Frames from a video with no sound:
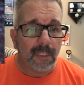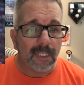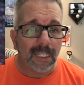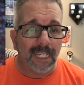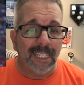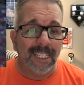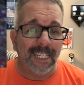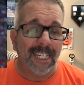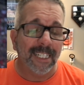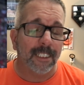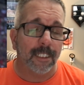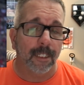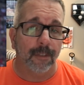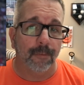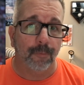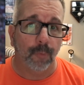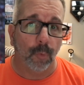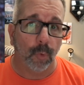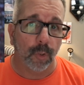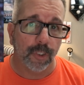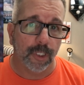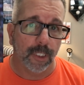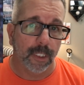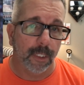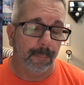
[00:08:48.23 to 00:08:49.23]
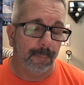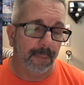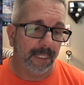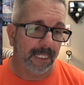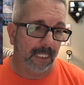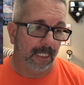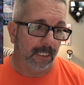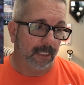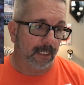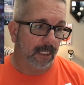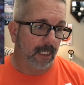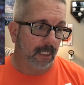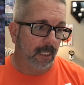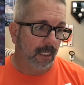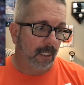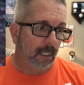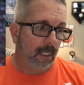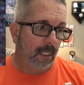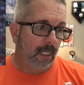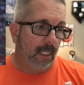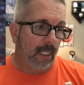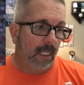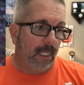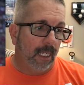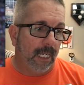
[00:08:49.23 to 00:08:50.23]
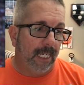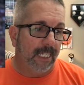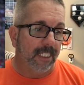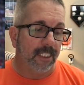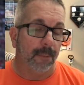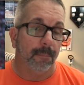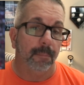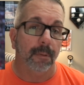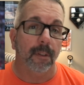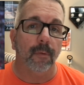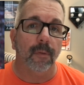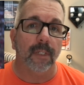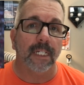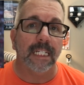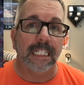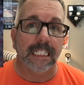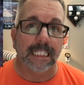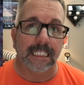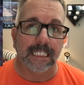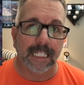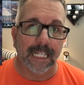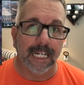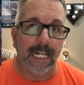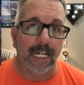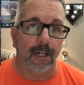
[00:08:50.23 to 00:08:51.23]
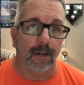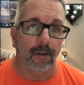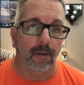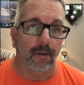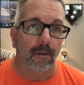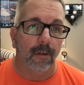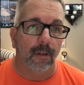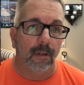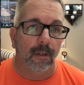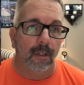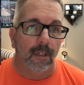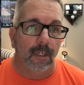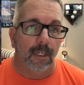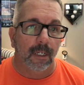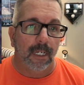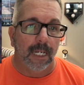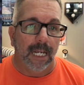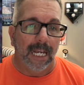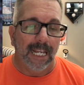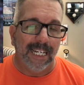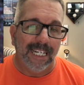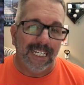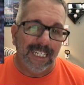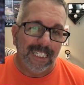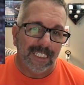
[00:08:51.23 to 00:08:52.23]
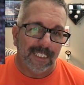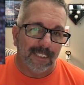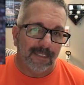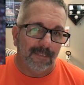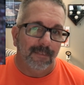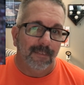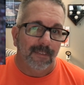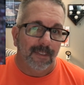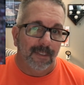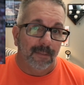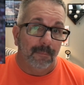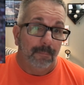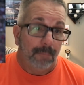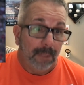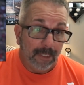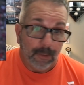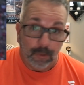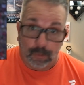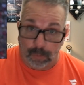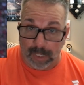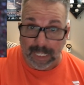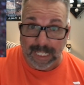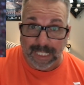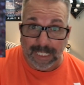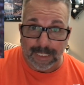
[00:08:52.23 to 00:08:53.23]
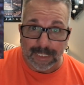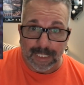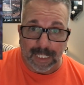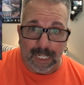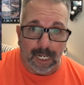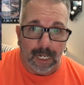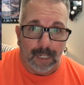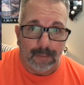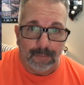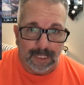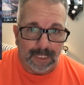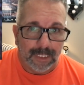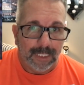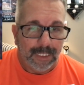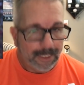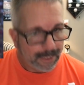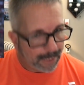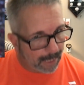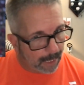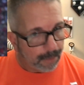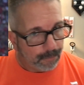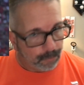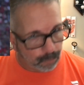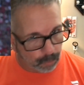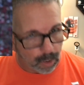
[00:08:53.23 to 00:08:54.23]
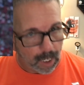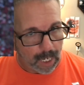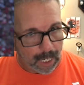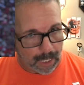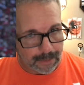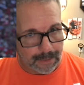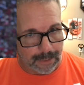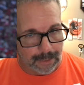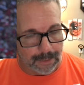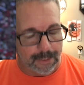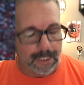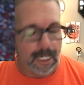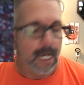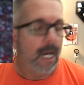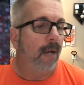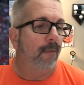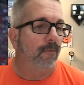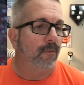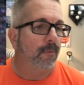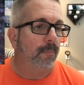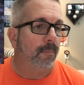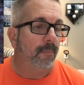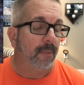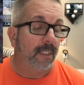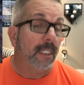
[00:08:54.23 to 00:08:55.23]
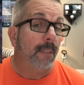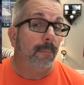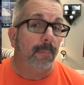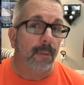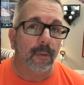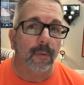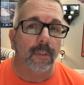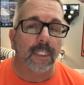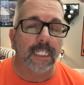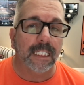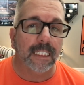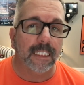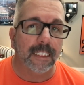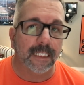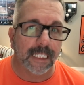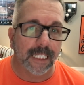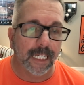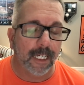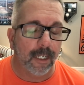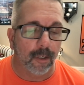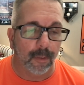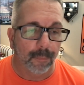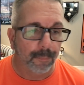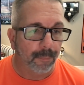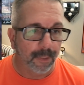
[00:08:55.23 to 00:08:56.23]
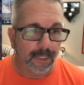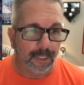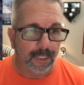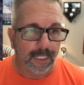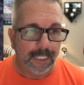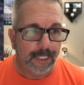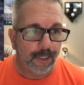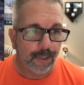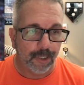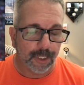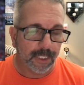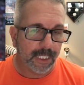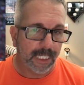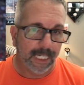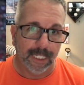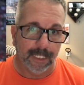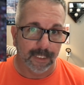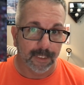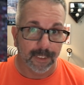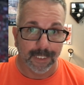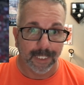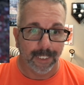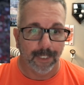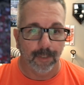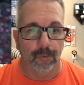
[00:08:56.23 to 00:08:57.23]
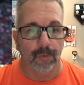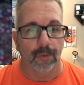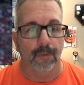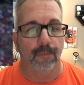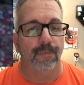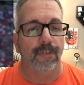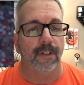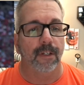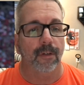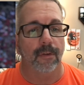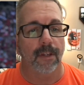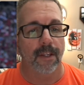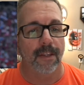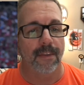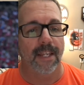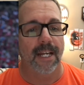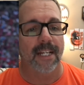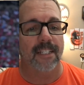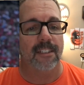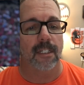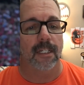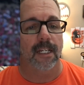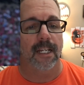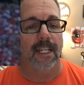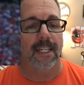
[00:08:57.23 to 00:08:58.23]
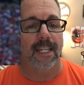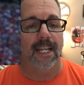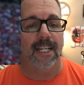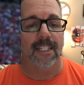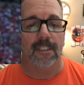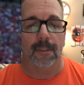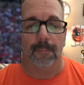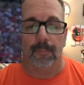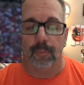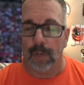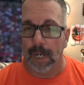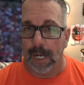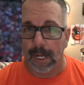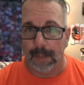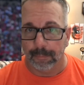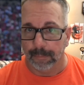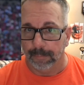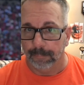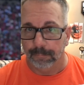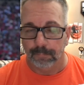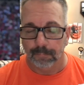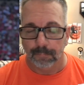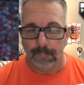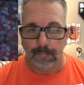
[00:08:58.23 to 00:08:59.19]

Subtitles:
And that's unfortunate because his ability is there, and he's been great at times, and he's gotten rocked at times. The ability is there, but he just can't stay on the field, and that's a problem.